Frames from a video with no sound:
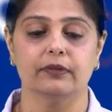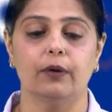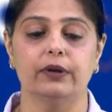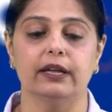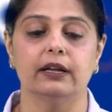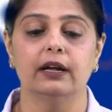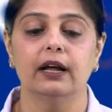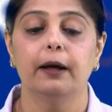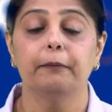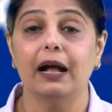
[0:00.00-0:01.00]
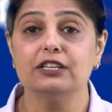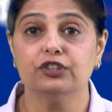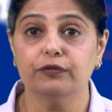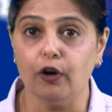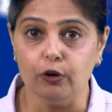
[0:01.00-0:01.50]
Okay. Match
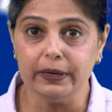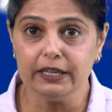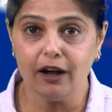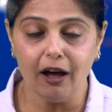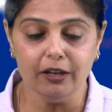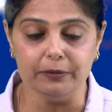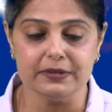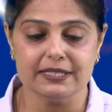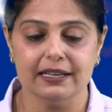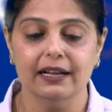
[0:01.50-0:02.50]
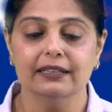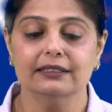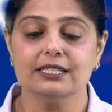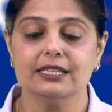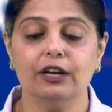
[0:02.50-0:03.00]
the following columns.
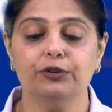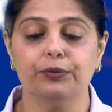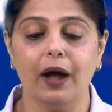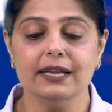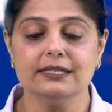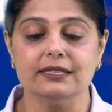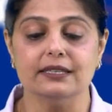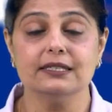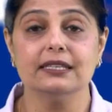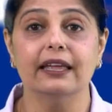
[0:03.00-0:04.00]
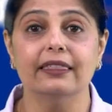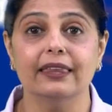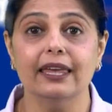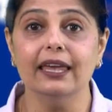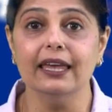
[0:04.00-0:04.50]
The sun rises in
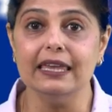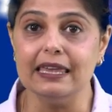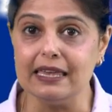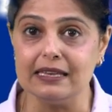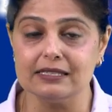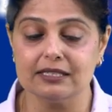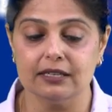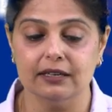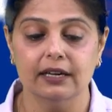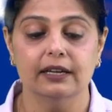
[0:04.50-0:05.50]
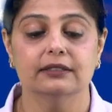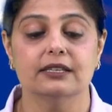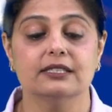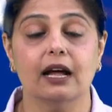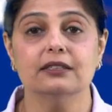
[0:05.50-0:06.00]
the east.
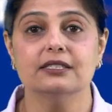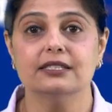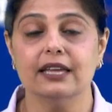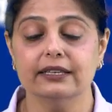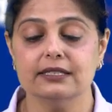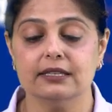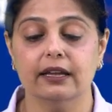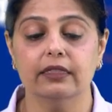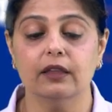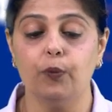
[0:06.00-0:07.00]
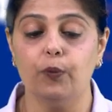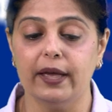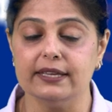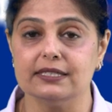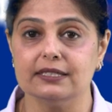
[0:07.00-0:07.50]
The sun sets in the
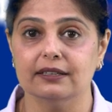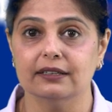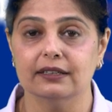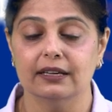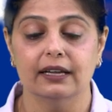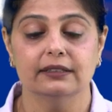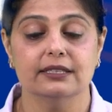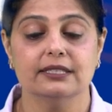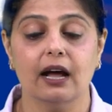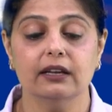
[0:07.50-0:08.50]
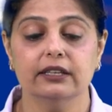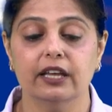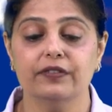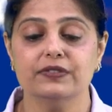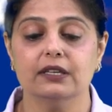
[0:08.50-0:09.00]
west. The sun
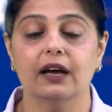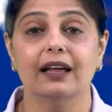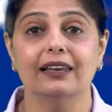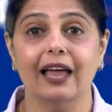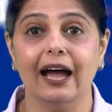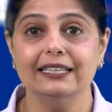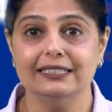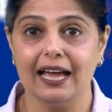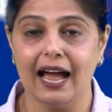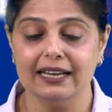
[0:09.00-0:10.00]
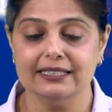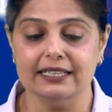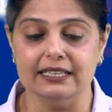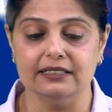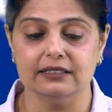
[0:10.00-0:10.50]
gives light and
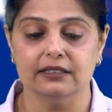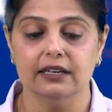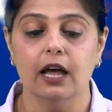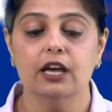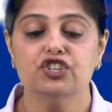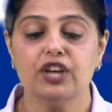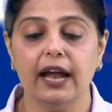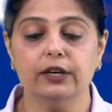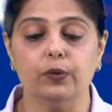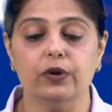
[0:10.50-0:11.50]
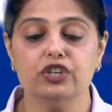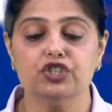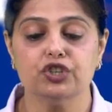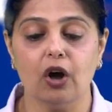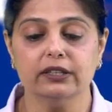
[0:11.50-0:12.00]
heat. Shadow is
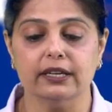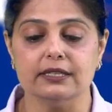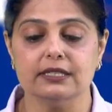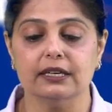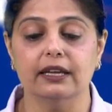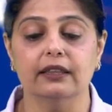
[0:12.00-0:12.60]
shortest